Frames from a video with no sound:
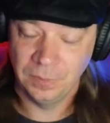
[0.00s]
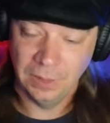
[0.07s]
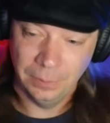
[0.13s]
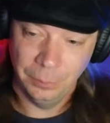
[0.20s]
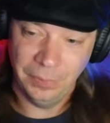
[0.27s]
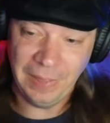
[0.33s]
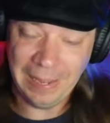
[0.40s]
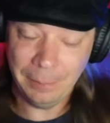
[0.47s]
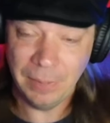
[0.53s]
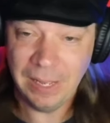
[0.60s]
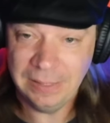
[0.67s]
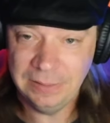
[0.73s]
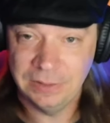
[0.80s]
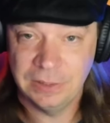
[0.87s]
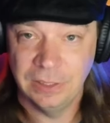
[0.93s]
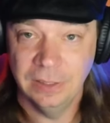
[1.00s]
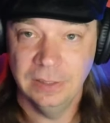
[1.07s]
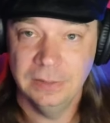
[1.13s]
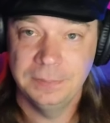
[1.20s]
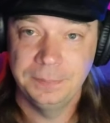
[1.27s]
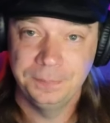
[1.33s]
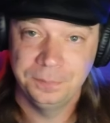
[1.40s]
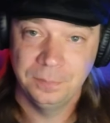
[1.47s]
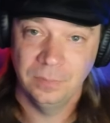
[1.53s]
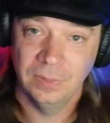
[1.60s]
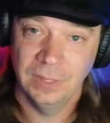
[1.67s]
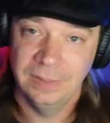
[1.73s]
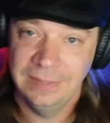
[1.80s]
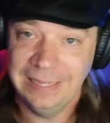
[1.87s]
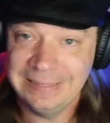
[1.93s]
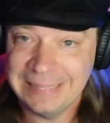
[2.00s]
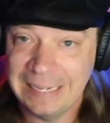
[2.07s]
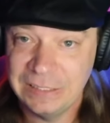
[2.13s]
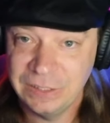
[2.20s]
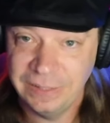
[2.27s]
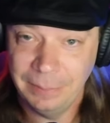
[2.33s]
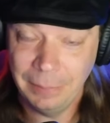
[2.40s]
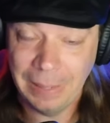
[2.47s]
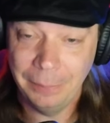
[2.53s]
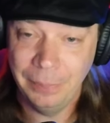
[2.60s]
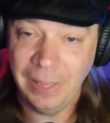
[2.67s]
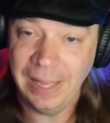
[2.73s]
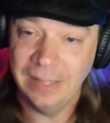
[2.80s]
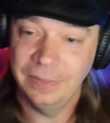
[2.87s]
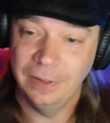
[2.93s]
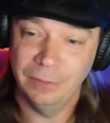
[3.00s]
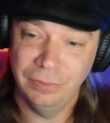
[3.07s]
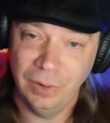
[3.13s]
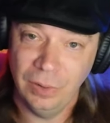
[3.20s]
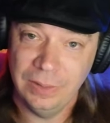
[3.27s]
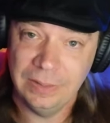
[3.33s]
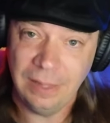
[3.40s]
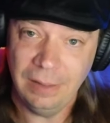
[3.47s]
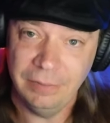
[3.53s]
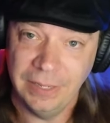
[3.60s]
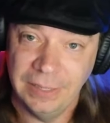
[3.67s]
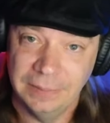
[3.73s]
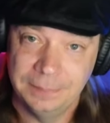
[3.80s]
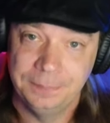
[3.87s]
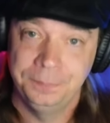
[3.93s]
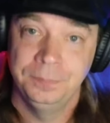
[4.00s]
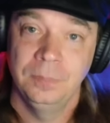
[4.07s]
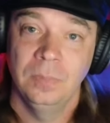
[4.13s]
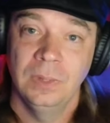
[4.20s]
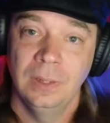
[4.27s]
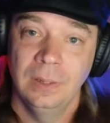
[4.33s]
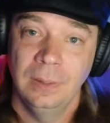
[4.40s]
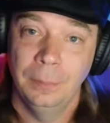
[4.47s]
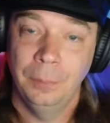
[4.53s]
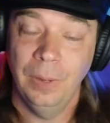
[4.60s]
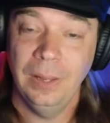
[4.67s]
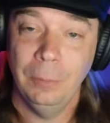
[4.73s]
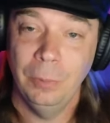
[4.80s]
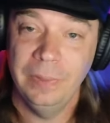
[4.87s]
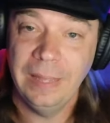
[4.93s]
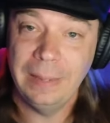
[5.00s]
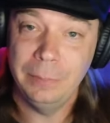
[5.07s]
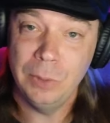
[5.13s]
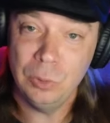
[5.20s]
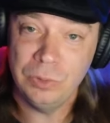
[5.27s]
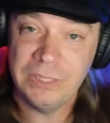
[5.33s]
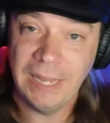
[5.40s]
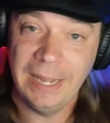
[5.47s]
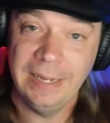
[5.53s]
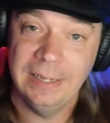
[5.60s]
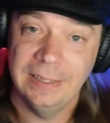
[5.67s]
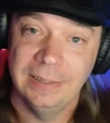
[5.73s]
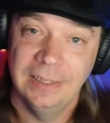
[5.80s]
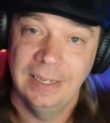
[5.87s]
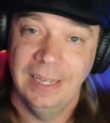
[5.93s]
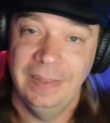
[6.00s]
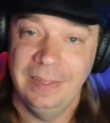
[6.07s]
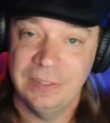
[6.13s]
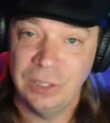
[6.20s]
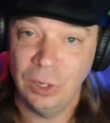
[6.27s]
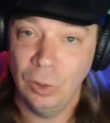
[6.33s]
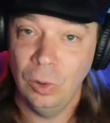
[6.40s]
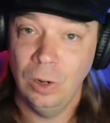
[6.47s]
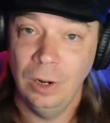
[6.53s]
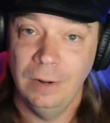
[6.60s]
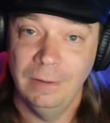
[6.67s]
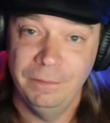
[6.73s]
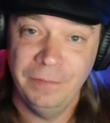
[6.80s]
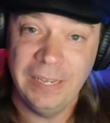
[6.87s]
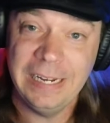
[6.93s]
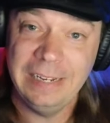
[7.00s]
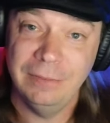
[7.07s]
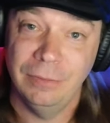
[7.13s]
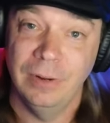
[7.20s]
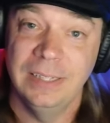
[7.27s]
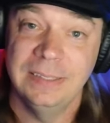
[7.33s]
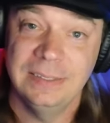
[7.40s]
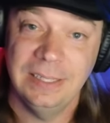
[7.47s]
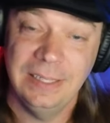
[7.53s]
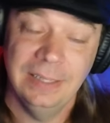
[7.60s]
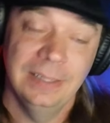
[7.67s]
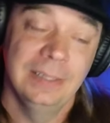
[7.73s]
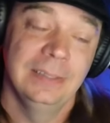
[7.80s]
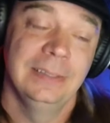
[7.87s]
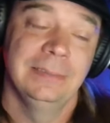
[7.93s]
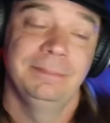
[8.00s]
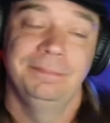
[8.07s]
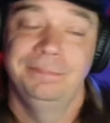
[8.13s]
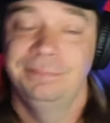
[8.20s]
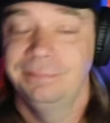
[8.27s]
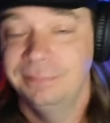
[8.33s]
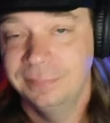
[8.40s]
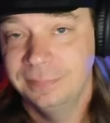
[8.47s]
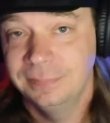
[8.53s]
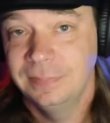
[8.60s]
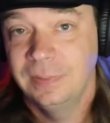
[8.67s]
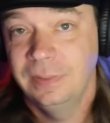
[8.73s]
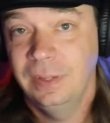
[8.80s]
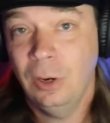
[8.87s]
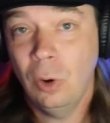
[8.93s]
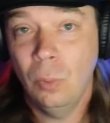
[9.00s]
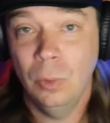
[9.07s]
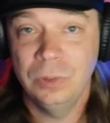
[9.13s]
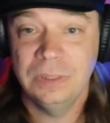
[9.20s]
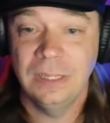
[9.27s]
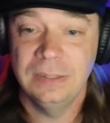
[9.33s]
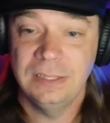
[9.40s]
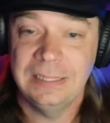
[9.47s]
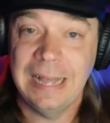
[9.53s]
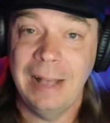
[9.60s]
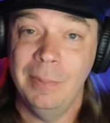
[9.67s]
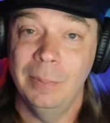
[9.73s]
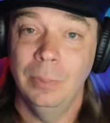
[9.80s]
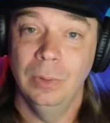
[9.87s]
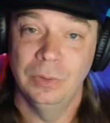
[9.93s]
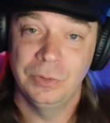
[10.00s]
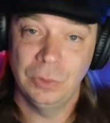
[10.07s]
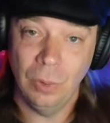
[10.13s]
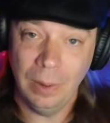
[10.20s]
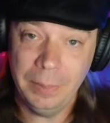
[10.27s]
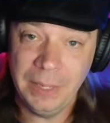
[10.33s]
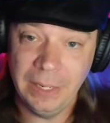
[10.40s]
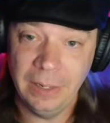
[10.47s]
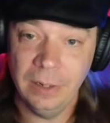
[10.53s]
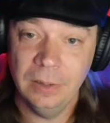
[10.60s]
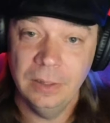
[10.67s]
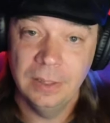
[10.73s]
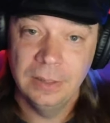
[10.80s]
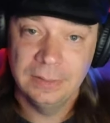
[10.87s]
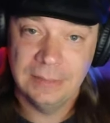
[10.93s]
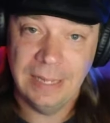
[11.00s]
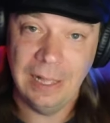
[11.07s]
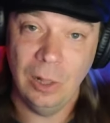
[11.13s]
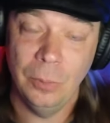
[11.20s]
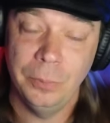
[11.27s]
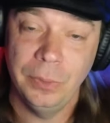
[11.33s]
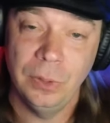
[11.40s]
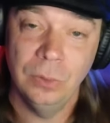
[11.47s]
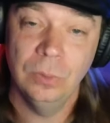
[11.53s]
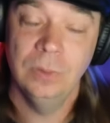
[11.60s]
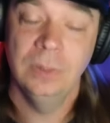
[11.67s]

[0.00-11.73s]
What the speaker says: But that monster, that's actually my pet. They're very loving. But when they mutate and they start going on a feeding frenzy, they're almost unstoppable. So I'm here to help you.